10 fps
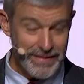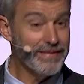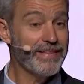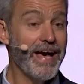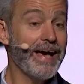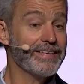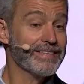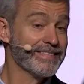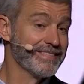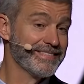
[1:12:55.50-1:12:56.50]
And that
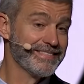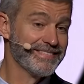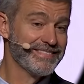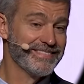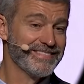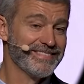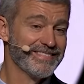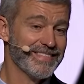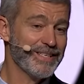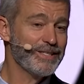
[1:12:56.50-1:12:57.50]

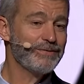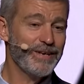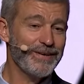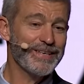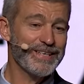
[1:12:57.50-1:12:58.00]
is very